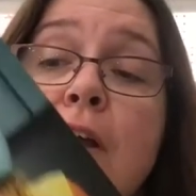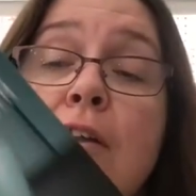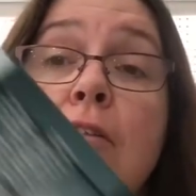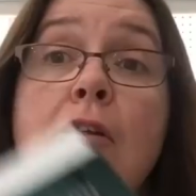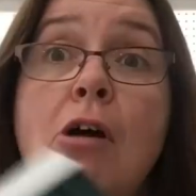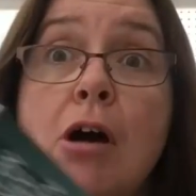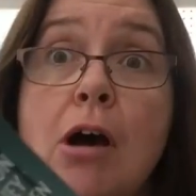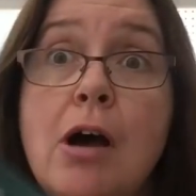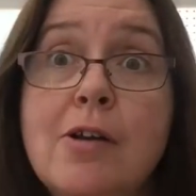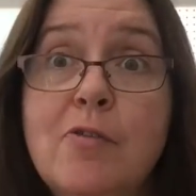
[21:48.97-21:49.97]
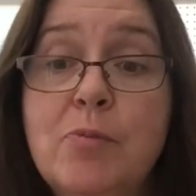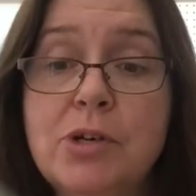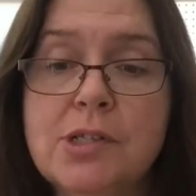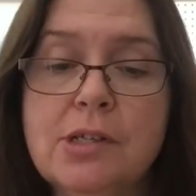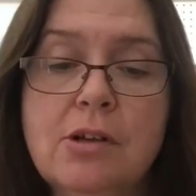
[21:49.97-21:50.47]
read a lot of
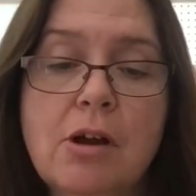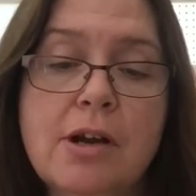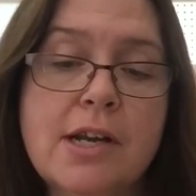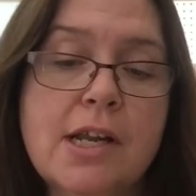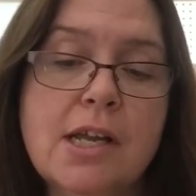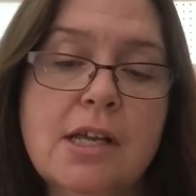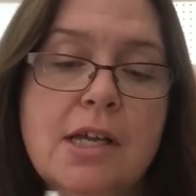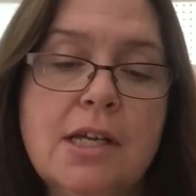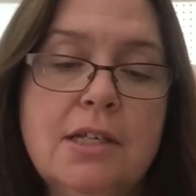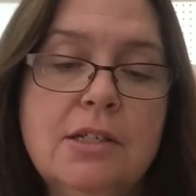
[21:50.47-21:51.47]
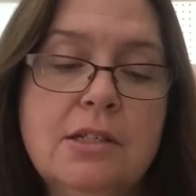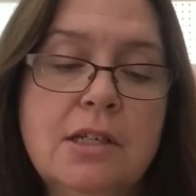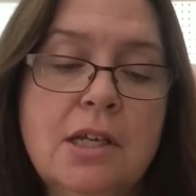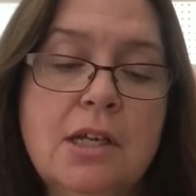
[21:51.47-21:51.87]
books on gardening and